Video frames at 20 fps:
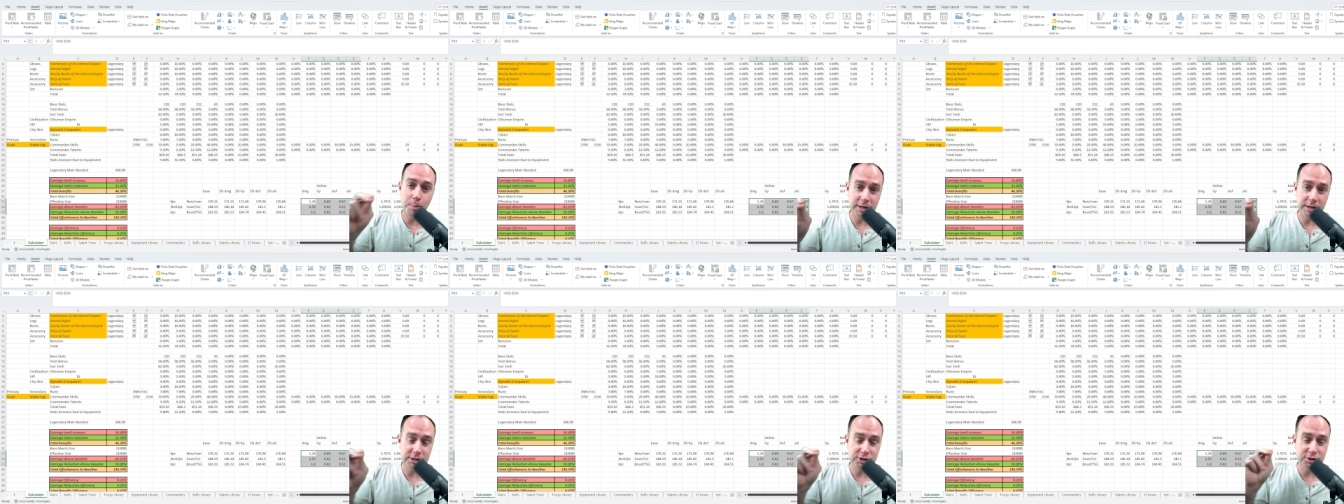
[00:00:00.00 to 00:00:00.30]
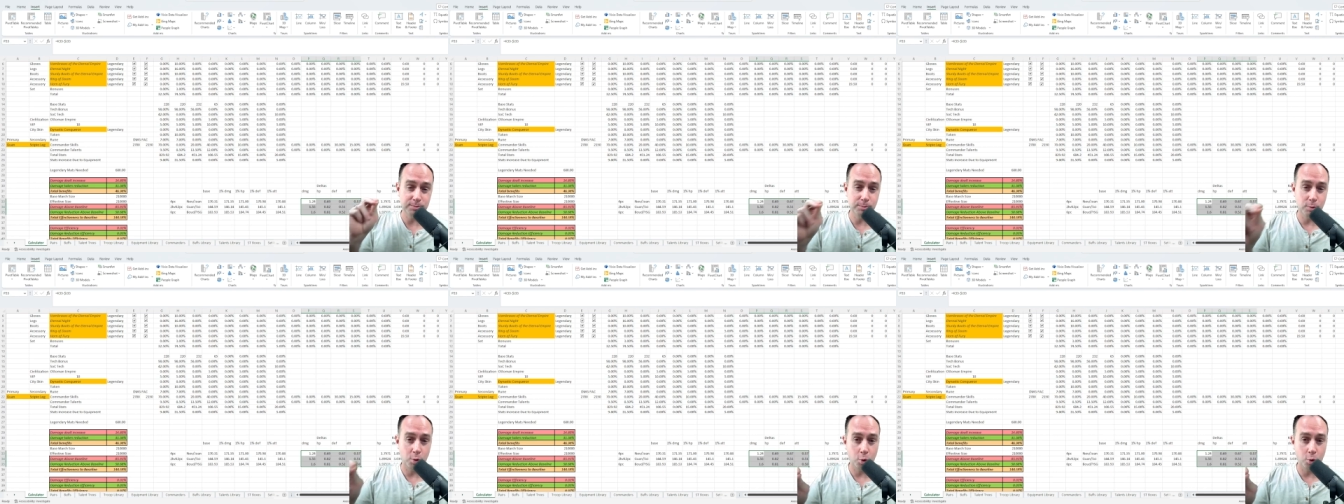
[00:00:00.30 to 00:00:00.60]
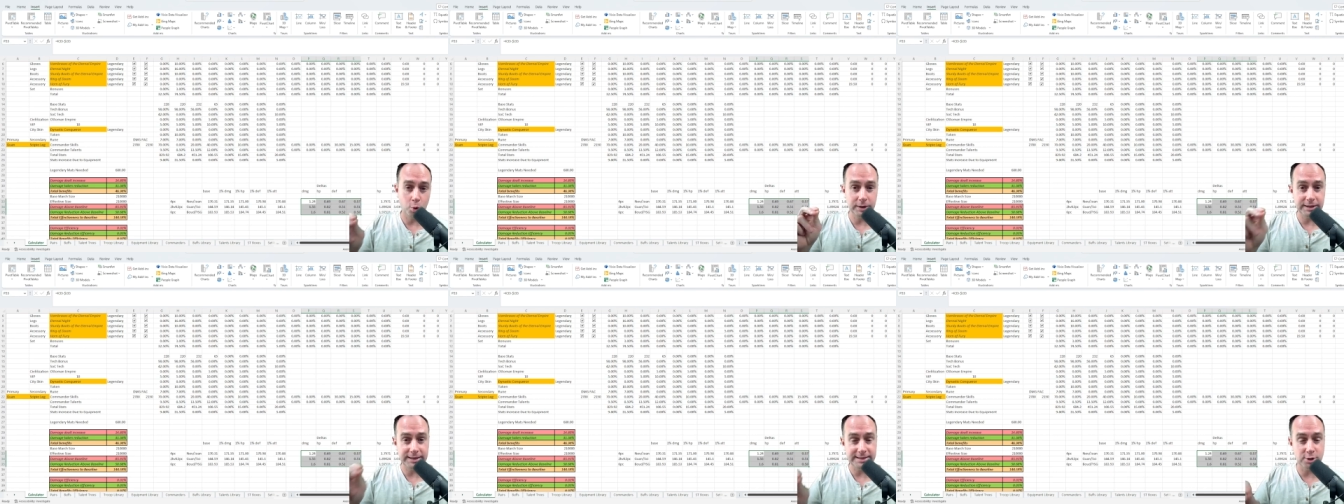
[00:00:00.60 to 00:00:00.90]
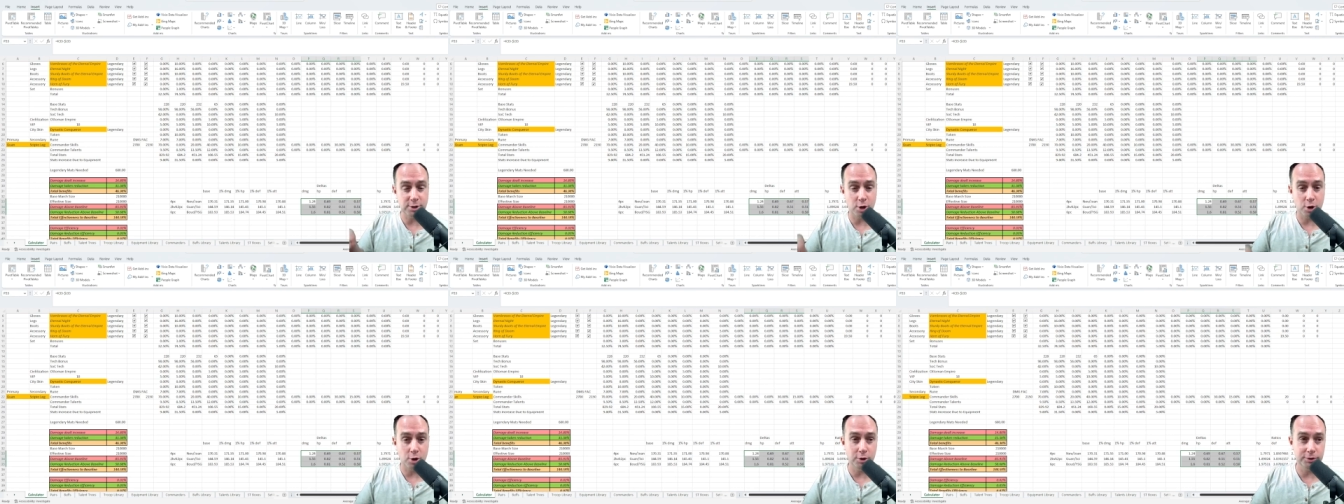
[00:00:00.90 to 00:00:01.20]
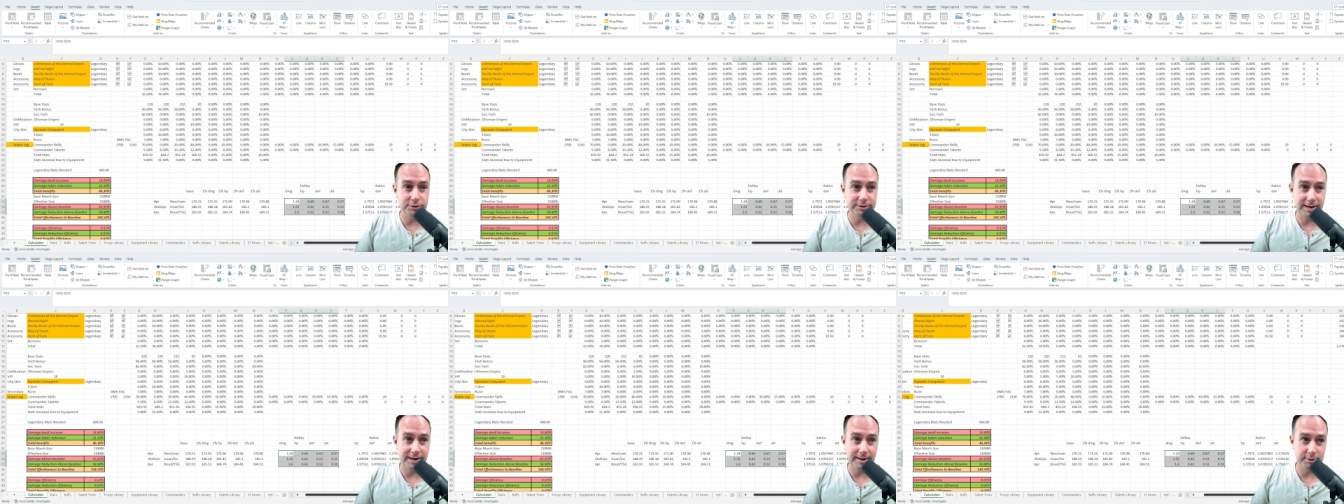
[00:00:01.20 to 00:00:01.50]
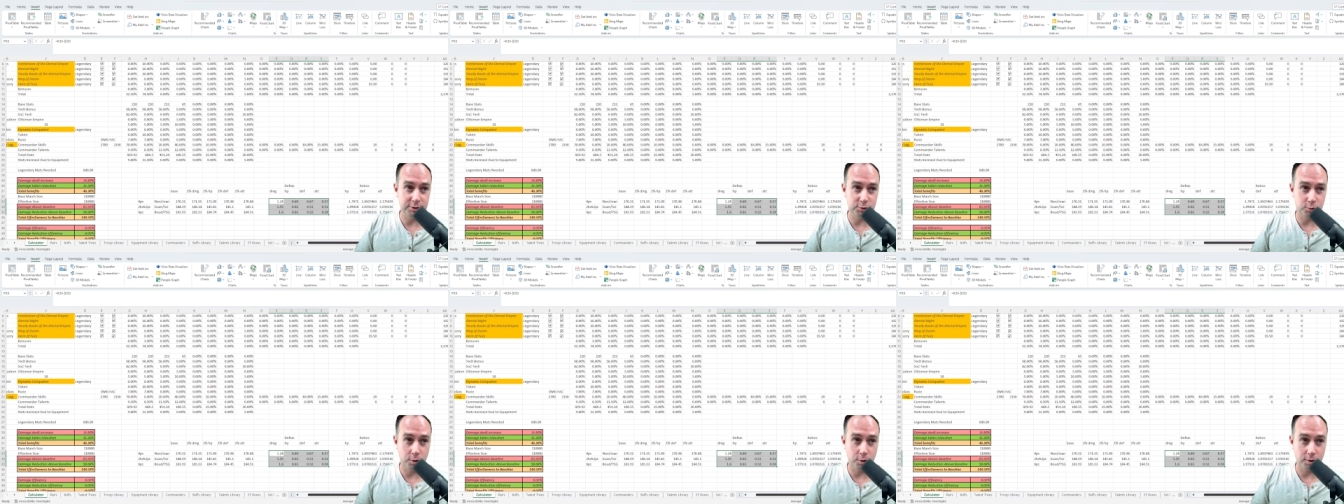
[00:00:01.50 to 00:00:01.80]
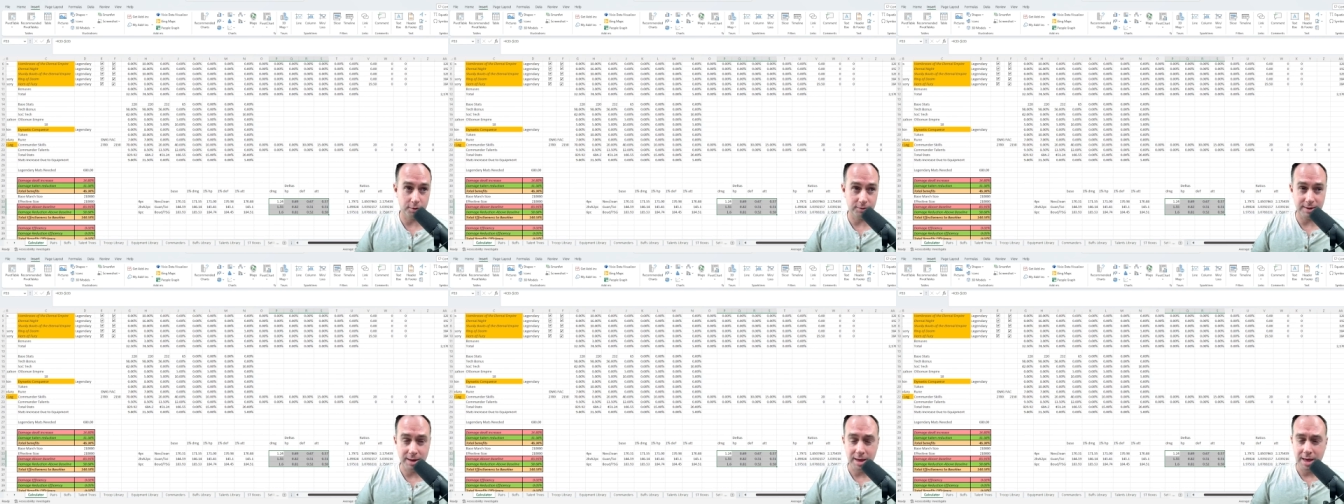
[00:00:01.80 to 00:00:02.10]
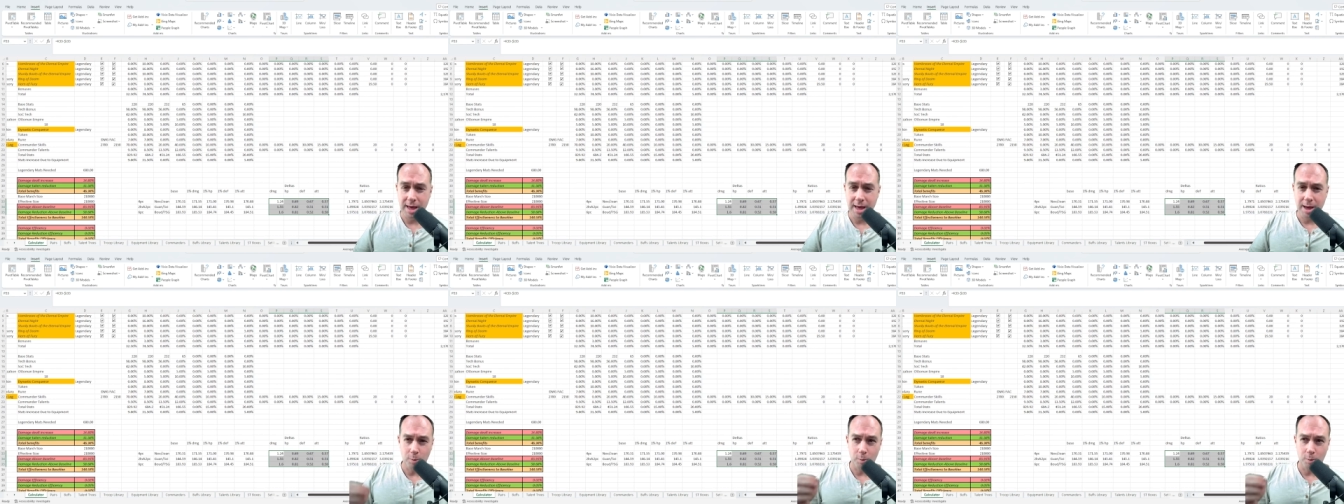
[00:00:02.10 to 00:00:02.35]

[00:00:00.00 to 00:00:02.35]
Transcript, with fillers: much more is all damage worth?